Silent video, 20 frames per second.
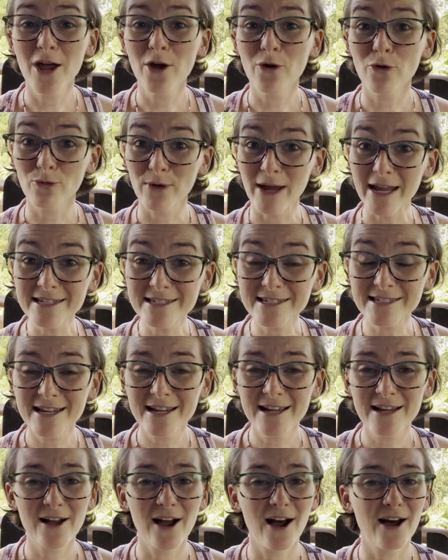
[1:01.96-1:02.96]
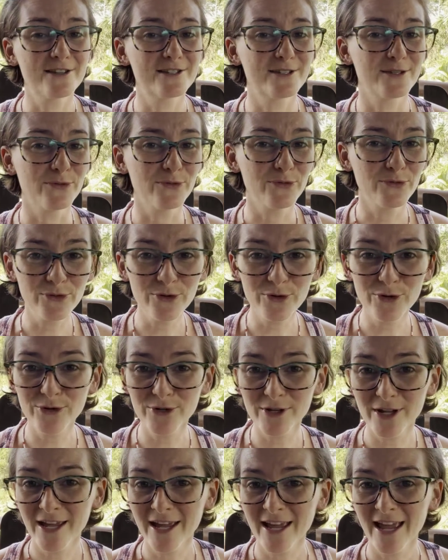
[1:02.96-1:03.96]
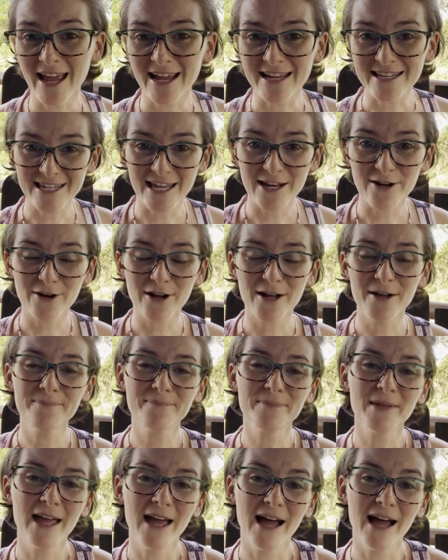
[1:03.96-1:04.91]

rent, costs of food, etc.